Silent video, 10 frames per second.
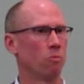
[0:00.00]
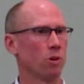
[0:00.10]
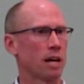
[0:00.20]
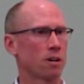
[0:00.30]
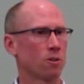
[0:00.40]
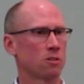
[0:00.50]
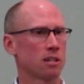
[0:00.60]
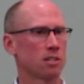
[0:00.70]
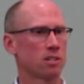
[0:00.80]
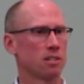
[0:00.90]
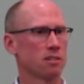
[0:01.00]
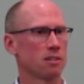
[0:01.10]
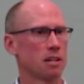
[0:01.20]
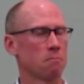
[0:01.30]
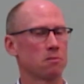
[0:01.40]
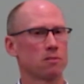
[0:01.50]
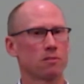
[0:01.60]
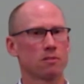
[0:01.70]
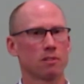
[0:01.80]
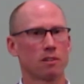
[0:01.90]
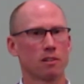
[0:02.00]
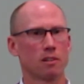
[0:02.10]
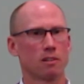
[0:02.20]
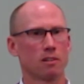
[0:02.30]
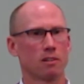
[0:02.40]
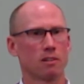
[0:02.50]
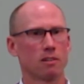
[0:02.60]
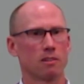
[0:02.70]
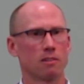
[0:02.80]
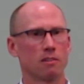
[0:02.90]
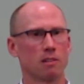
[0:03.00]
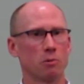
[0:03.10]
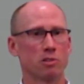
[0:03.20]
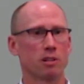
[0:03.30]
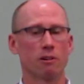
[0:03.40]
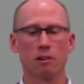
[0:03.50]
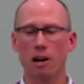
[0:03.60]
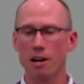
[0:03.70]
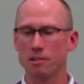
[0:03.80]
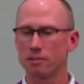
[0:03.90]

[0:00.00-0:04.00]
When that coal touched his lips, they were sterilized.